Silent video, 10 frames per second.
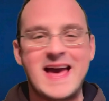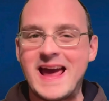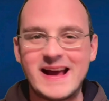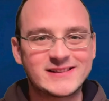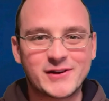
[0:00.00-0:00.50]

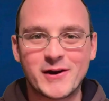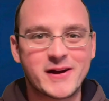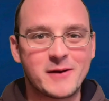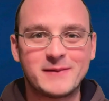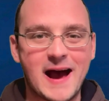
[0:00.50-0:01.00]
It's going to
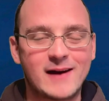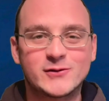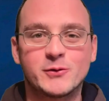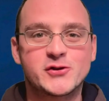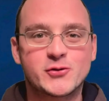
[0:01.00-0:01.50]
come down
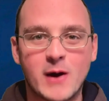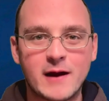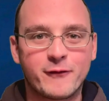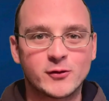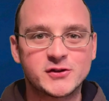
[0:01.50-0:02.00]
to a
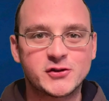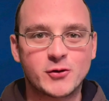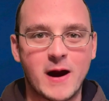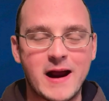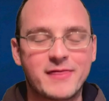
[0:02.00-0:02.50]
strength versus
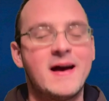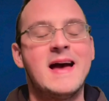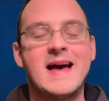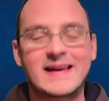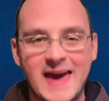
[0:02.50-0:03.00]
strength.
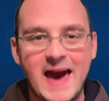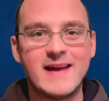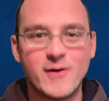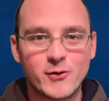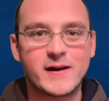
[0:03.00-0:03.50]

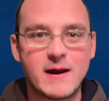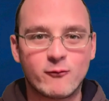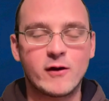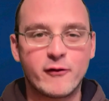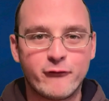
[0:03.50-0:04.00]
Can Notre Dame
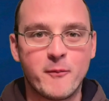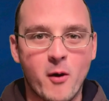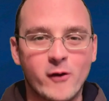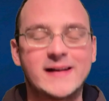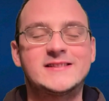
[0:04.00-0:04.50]
run the
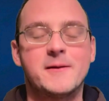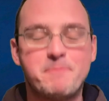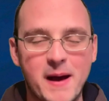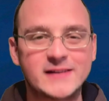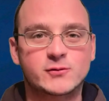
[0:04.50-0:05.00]
football against the
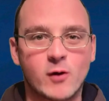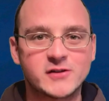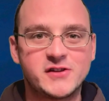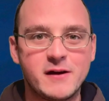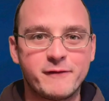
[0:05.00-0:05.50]
best
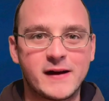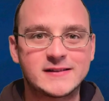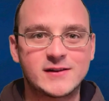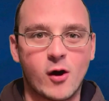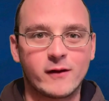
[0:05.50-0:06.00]
rush
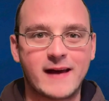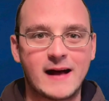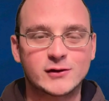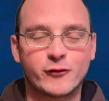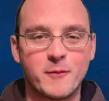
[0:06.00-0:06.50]
defense in all of
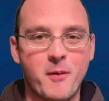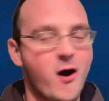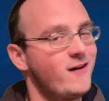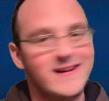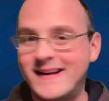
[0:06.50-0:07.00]
college
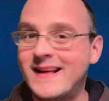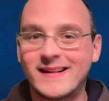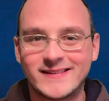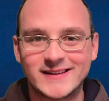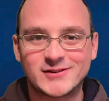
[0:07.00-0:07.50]
football?
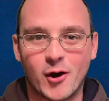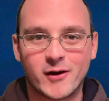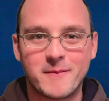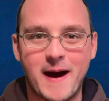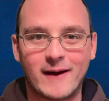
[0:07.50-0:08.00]
Let's
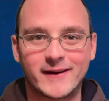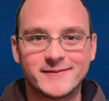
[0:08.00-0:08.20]
talk about it.